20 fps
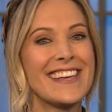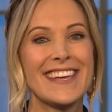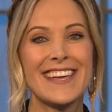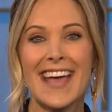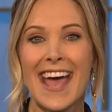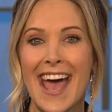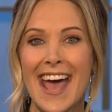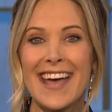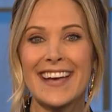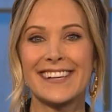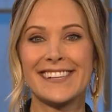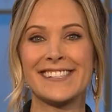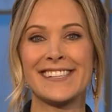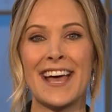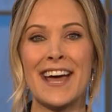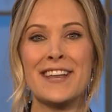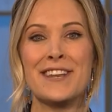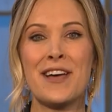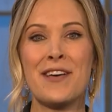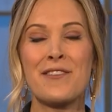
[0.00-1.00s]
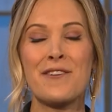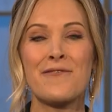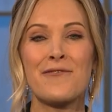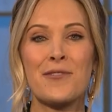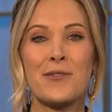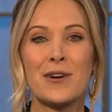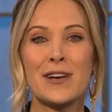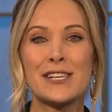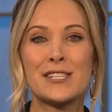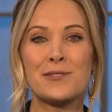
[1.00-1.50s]
Yes,
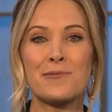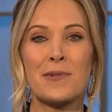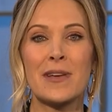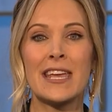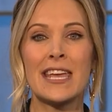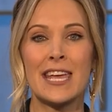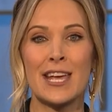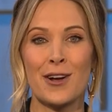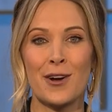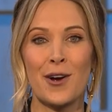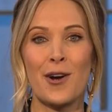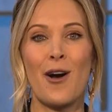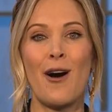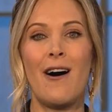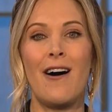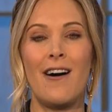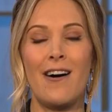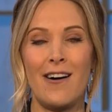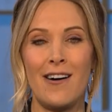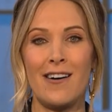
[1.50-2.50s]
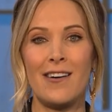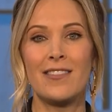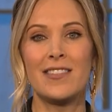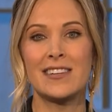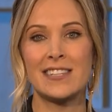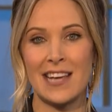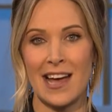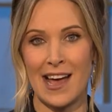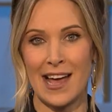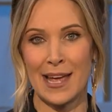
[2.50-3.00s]
another voice we hear
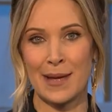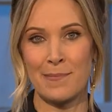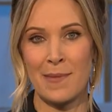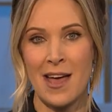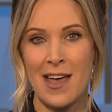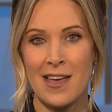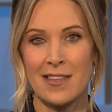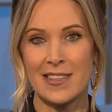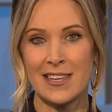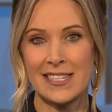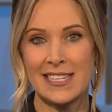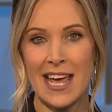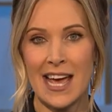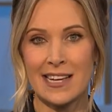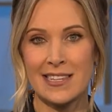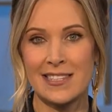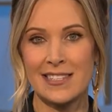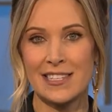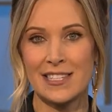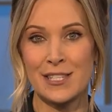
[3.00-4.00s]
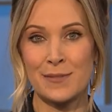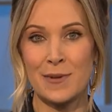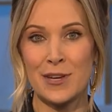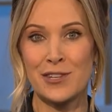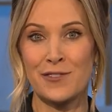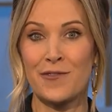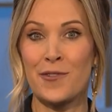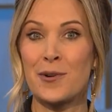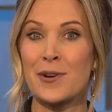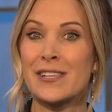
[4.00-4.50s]
all the time, the
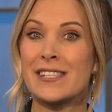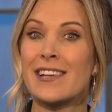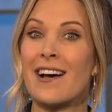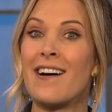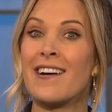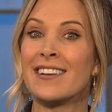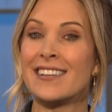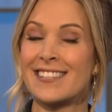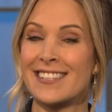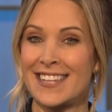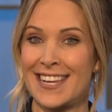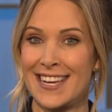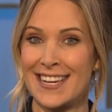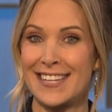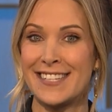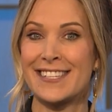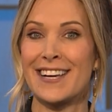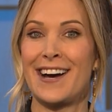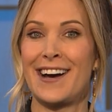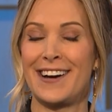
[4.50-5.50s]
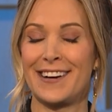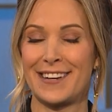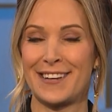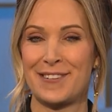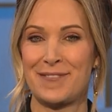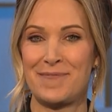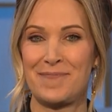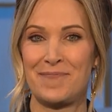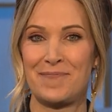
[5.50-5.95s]
text-to-speech voice on TikTok.